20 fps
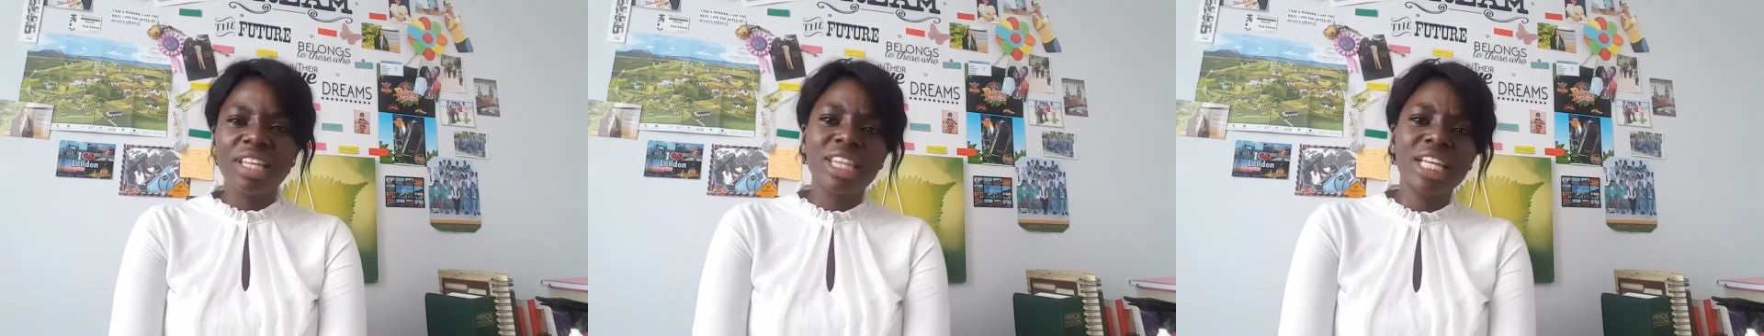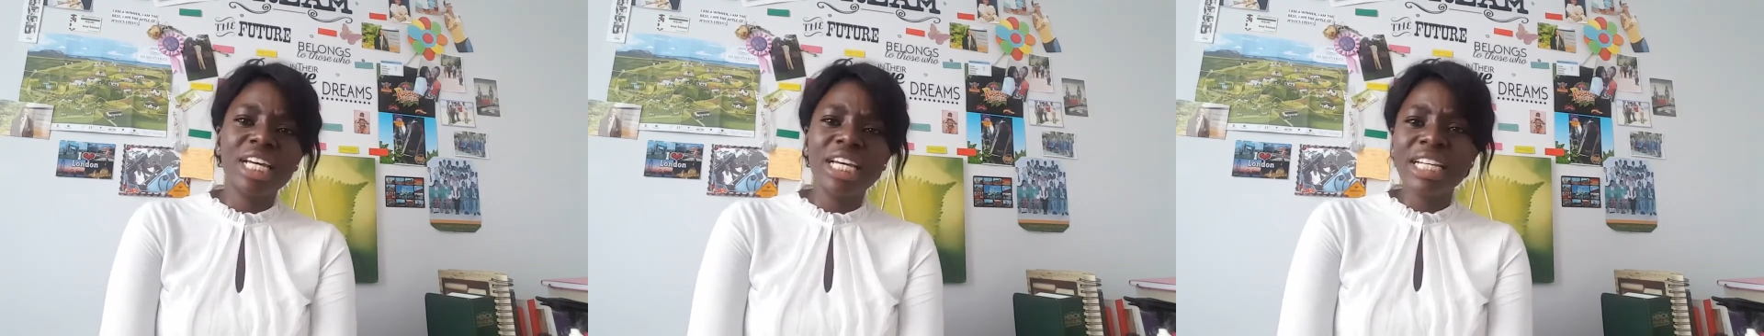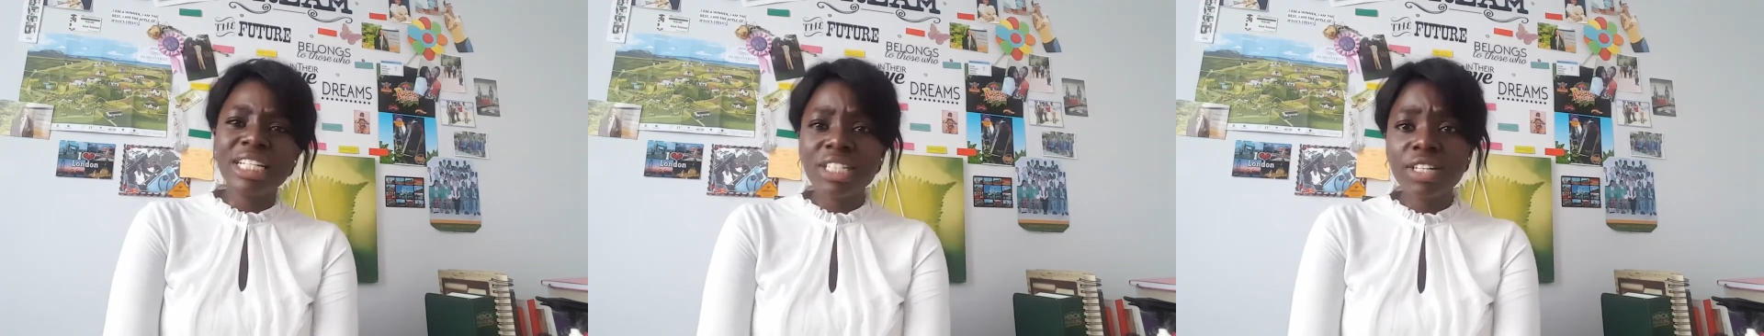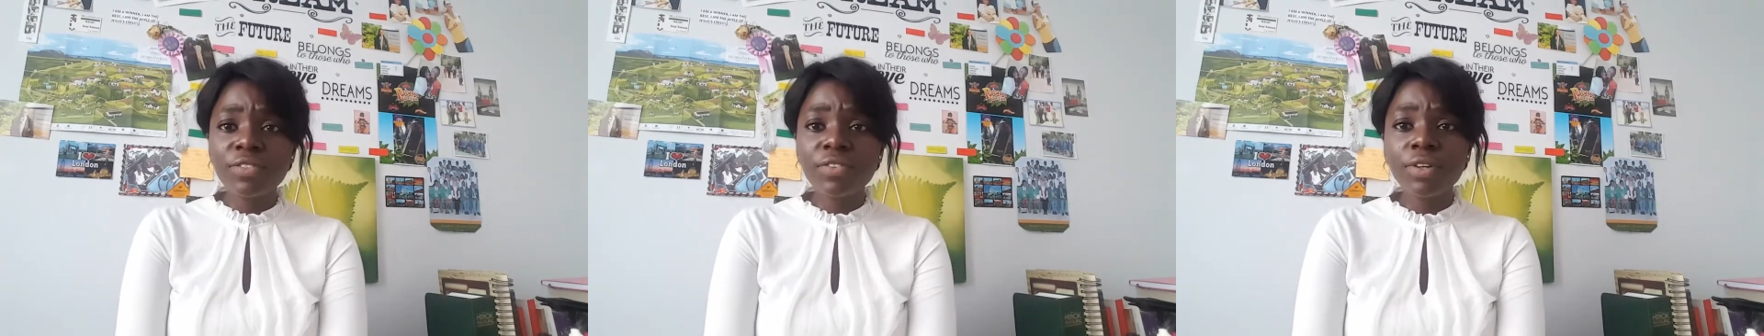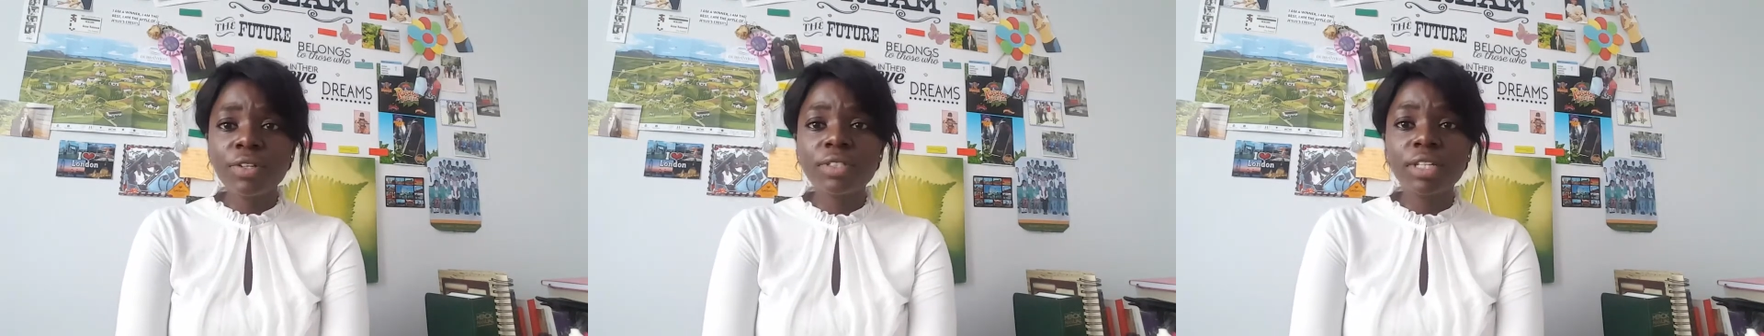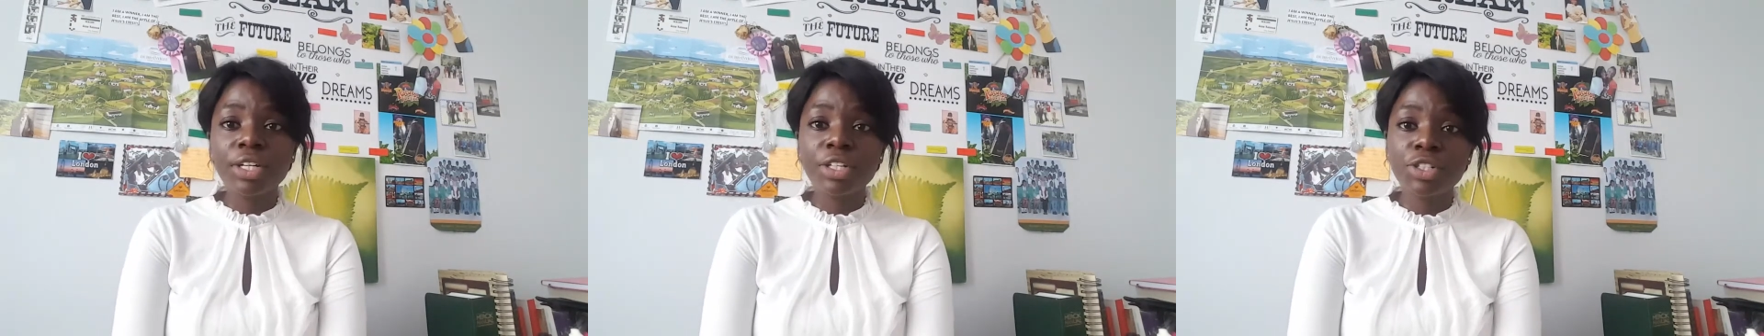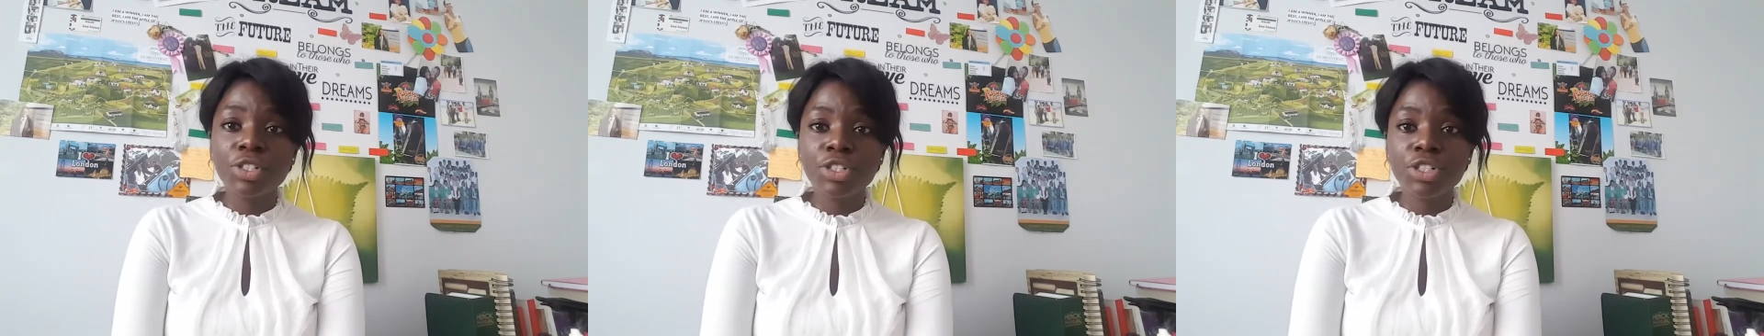the interviews
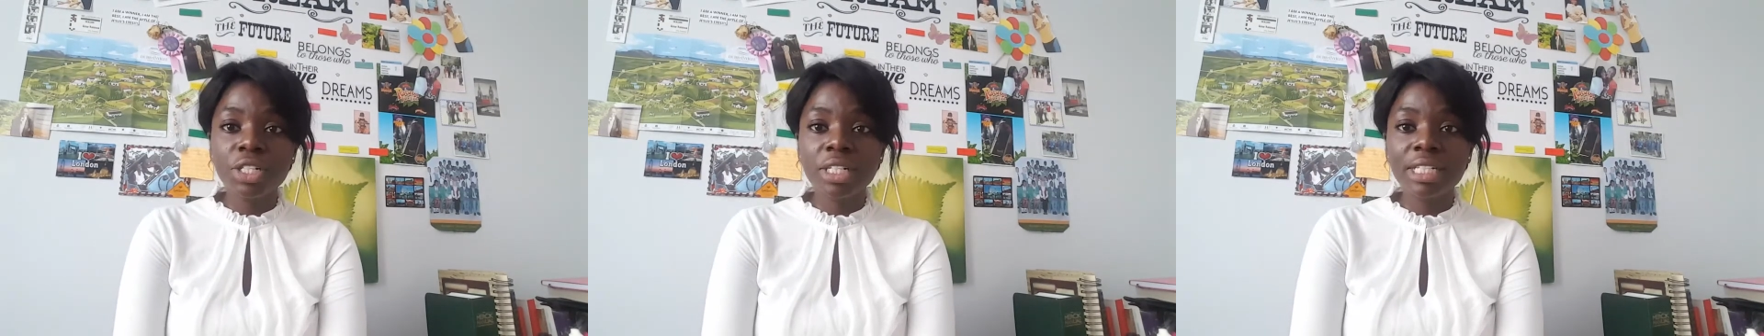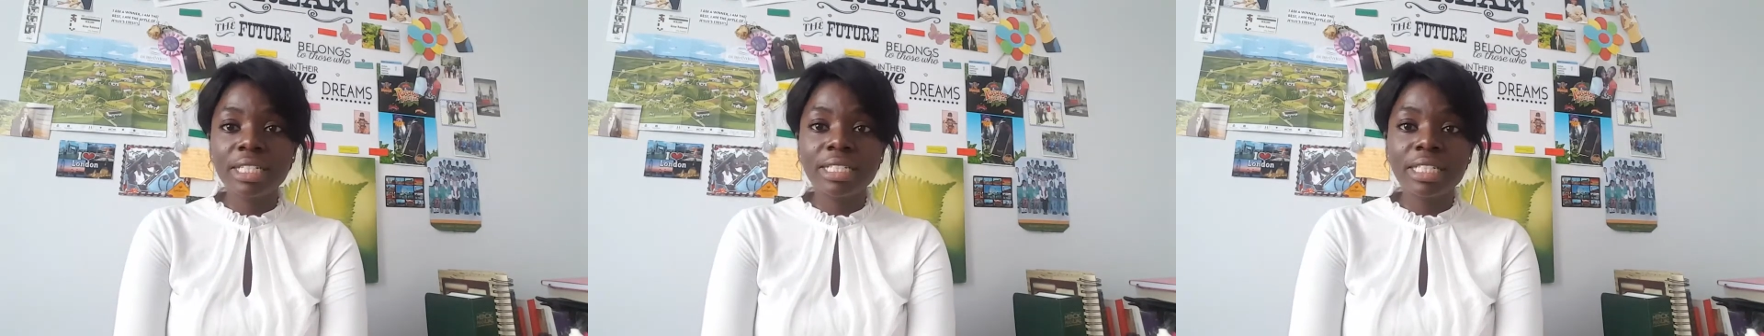are usually